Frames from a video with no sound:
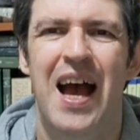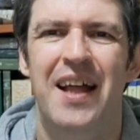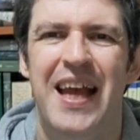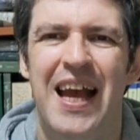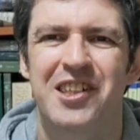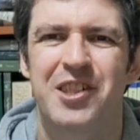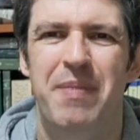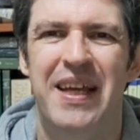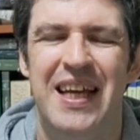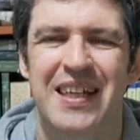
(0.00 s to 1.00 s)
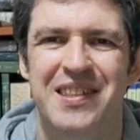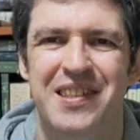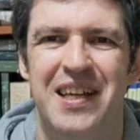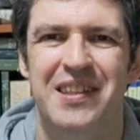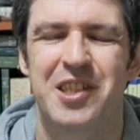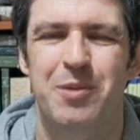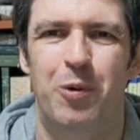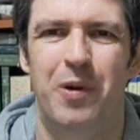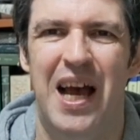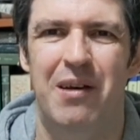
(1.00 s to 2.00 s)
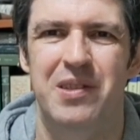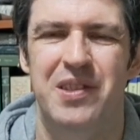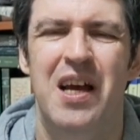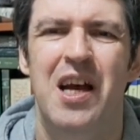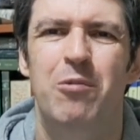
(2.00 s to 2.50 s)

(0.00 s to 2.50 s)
and the action begins in the small hours,